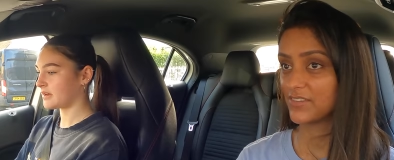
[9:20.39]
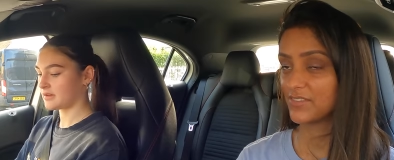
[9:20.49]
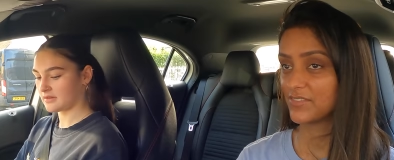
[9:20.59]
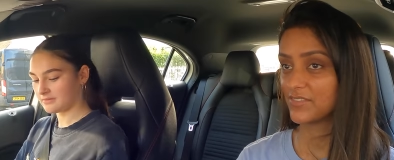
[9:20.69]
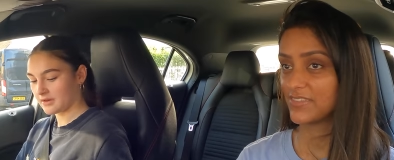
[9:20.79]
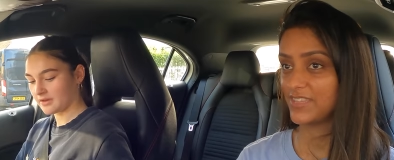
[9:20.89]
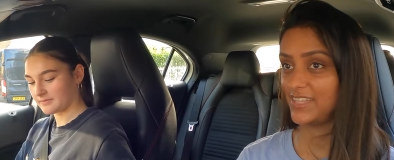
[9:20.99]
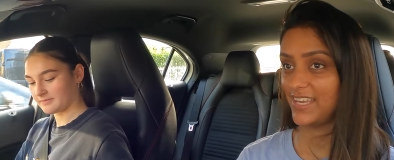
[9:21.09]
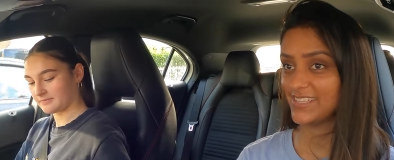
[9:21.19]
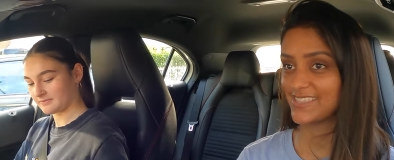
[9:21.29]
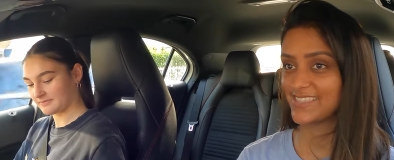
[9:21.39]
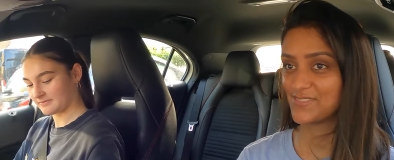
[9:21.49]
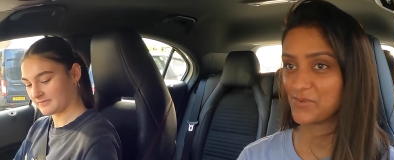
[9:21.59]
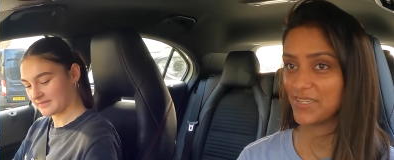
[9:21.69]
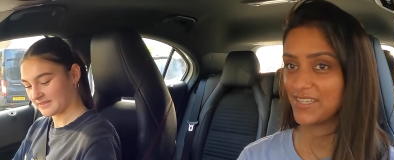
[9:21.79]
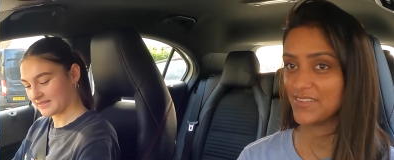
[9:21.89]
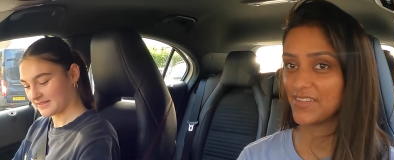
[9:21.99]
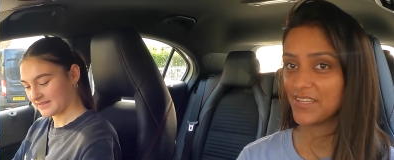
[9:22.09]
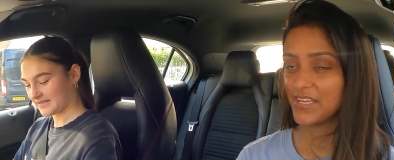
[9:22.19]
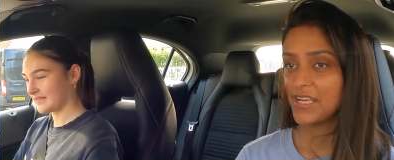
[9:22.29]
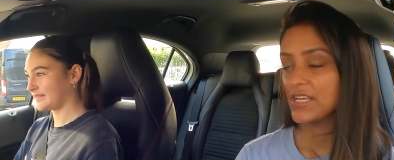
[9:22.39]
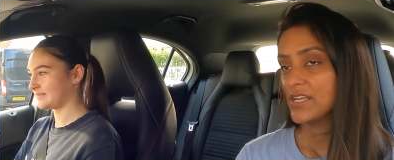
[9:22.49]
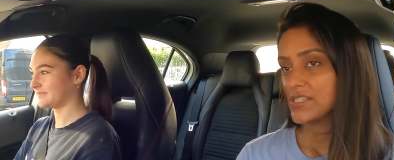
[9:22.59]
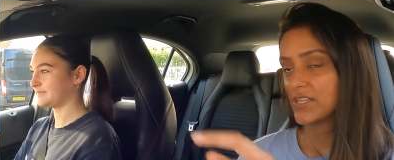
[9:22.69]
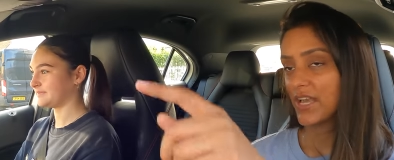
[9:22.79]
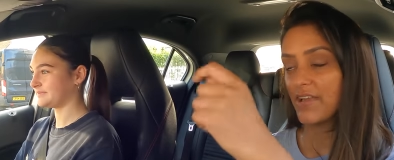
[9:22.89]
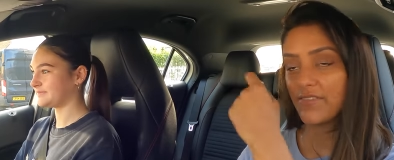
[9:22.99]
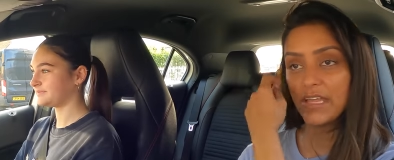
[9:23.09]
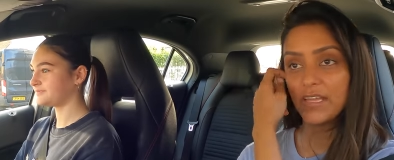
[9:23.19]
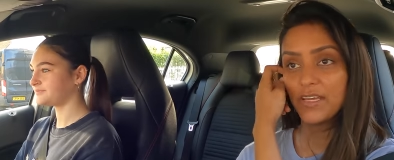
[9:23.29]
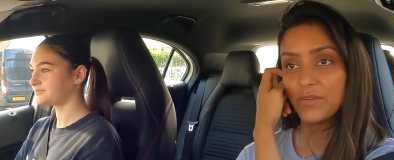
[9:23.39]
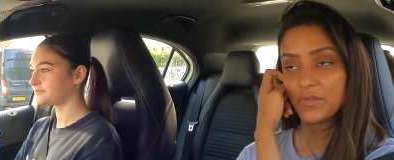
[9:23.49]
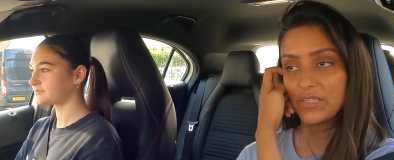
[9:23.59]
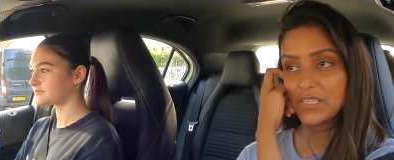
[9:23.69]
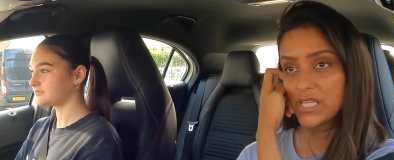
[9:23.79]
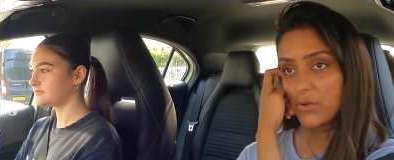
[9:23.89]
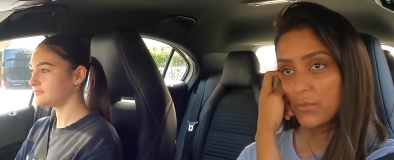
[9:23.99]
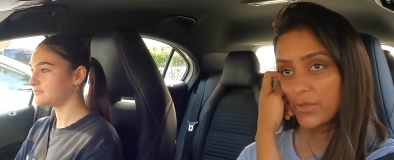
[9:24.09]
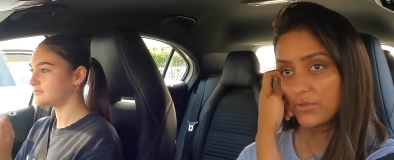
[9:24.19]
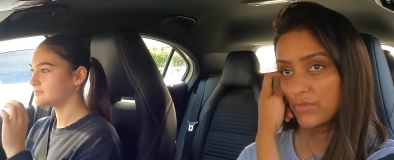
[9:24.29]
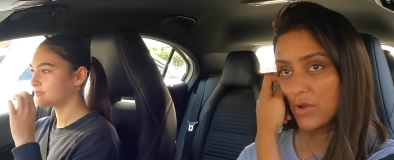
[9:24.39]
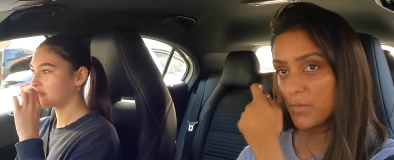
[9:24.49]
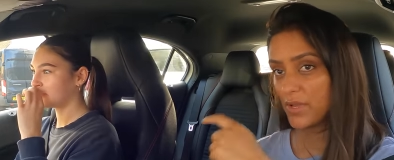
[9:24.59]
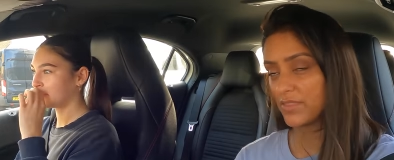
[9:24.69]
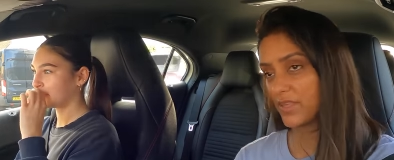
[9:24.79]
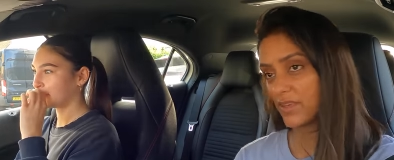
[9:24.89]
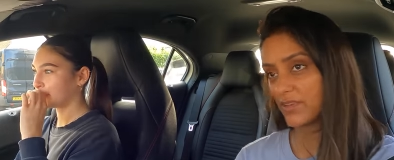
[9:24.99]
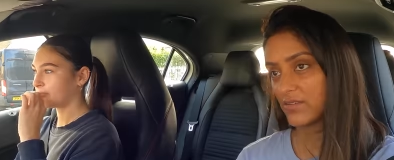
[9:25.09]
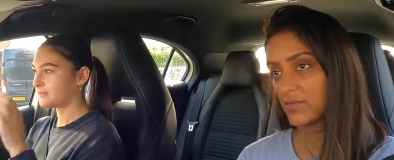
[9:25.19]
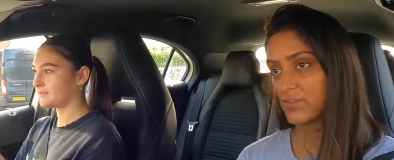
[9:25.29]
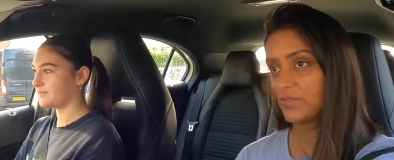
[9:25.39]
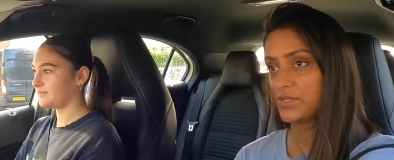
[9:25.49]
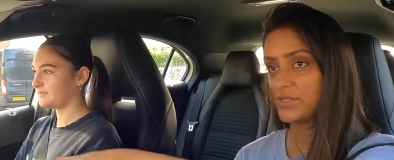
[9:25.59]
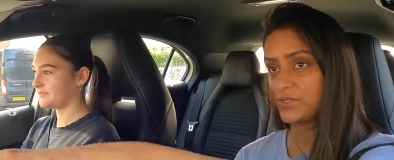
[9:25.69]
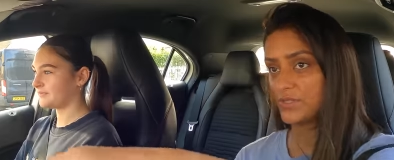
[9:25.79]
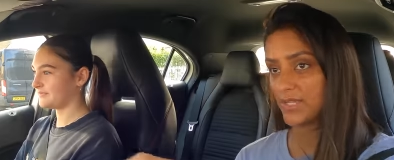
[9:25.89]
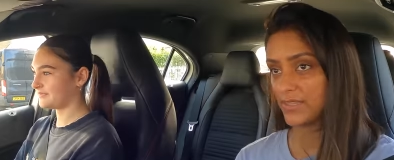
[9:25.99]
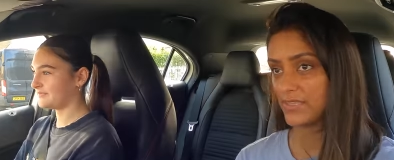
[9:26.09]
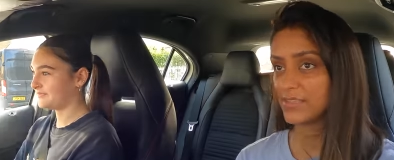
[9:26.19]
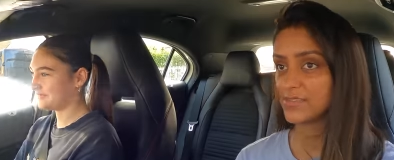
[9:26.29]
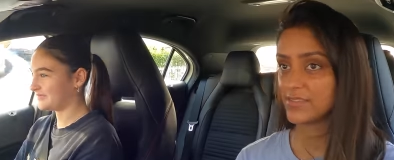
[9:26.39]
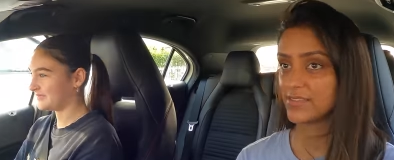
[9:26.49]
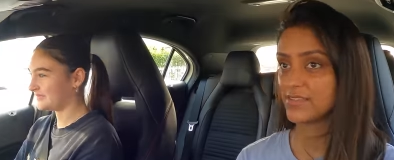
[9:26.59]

Speaker 1: Uh, no. Yes. Brilliant. So yeah, if that learner was any slower, we could have gone, but I think it would have been too tightness,